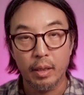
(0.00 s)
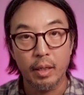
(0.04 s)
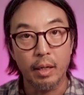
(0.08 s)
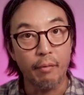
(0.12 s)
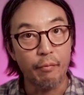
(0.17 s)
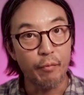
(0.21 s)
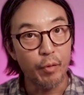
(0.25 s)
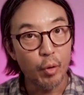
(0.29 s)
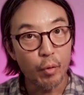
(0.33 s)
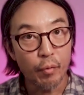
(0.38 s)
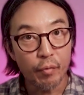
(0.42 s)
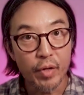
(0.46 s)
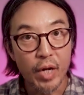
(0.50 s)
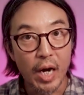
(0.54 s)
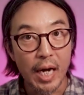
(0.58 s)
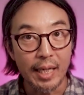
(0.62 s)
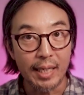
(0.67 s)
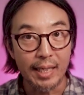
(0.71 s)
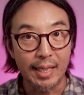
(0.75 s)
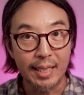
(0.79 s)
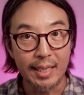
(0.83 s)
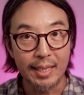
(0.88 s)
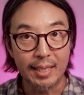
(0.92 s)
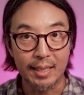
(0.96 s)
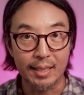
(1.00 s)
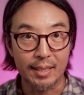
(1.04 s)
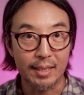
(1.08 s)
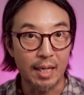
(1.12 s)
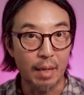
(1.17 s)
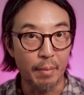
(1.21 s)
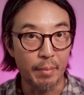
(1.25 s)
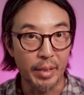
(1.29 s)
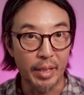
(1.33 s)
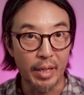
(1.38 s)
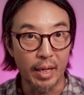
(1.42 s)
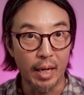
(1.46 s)
If you've got leases
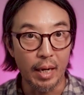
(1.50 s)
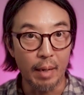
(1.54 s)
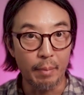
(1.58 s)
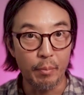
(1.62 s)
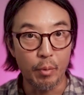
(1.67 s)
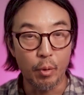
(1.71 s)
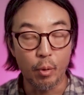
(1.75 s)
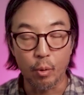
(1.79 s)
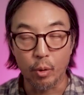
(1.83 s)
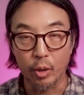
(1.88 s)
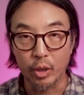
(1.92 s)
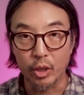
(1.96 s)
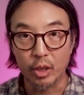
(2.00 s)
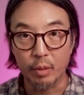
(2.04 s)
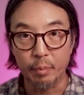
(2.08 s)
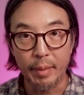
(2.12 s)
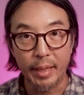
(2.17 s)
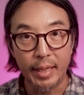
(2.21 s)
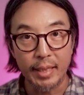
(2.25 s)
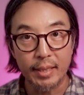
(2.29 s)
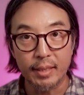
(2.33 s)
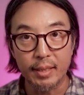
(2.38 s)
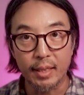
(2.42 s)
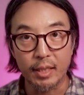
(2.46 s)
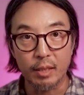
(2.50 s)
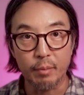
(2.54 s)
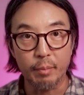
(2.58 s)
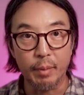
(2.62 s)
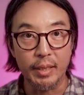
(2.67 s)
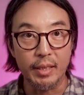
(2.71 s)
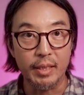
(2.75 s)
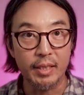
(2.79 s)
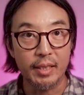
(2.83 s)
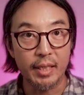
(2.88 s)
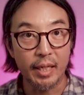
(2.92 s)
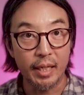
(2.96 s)
coming up or space that's
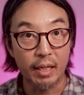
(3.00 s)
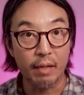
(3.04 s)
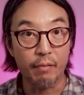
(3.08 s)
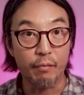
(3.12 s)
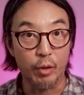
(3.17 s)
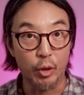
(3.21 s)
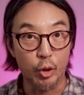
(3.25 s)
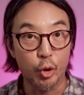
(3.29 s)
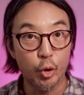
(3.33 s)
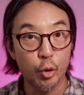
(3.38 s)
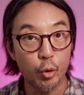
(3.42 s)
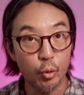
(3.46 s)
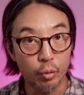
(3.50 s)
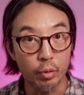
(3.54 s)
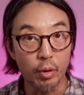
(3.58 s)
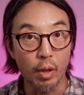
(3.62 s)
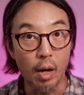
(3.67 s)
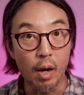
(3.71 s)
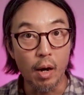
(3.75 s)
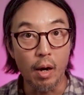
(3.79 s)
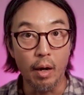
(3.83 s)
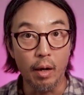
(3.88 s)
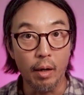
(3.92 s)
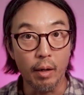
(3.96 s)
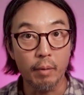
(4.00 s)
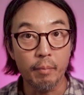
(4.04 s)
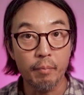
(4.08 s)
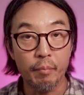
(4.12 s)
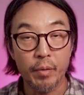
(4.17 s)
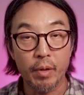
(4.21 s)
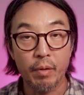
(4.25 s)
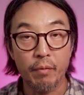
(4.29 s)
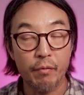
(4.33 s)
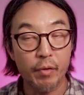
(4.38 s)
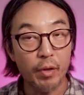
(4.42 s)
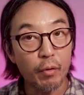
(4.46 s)
been sitting for too long,
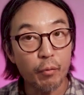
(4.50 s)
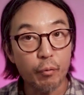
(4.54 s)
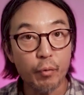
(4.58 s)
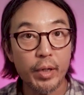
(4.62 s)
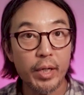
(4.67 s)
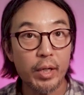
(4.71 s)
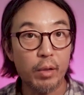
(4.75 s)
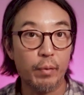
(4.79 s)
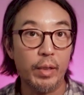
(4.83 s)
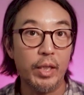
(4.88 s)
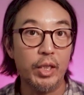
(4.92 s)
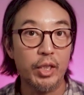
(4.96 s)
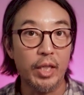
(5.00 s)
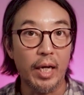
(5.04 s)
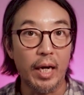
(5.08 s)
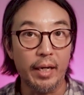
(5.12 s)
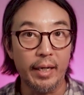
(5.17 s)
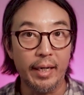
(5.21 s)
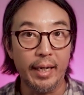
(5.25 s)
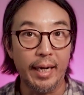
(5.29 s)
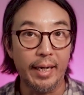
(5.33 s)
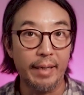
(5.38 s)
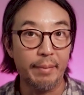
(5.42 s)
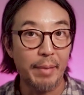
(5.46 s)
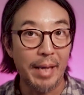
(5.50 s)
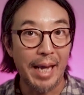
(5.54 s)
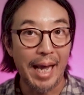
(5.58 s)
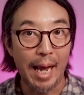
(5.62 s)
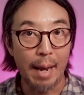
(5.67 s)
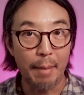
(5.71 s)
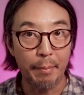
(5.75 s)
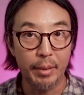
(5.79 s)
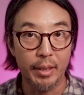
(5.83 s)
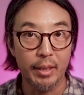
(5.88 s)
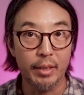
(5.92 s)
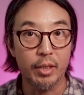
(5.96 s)
feel free to reach out and I'd be
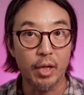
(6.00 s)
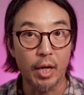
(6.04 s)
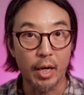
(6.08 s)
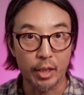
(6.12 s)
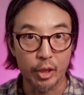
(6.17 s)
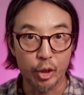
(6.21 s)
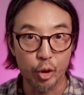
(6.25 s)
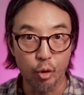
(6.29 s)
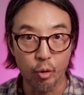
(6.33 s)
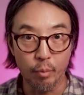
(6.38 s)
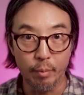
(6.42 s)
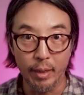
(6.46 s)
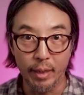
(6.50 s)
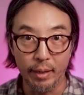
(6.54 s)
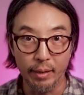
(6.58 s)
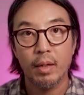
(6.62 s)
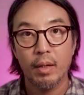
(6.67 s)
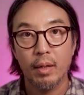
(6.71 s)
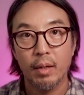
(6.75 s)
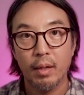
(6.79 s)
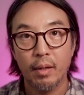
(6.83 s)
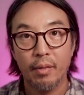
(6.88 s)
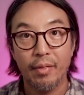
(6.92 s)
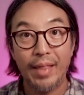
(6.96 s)
happy to talk to you about it.